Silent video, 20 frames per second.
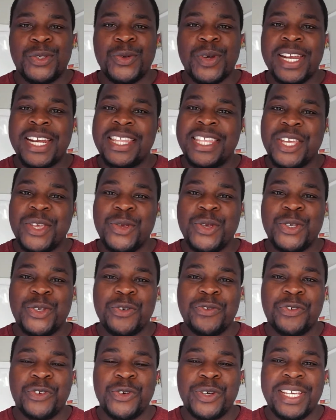So another
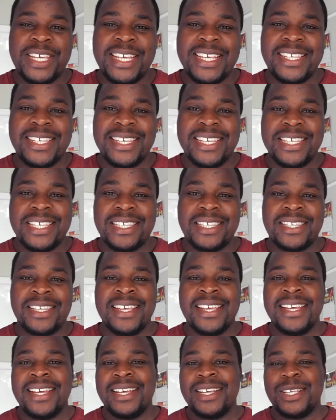use of cookies
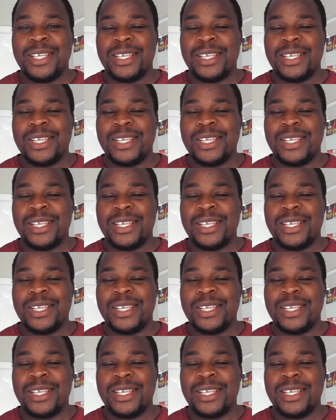is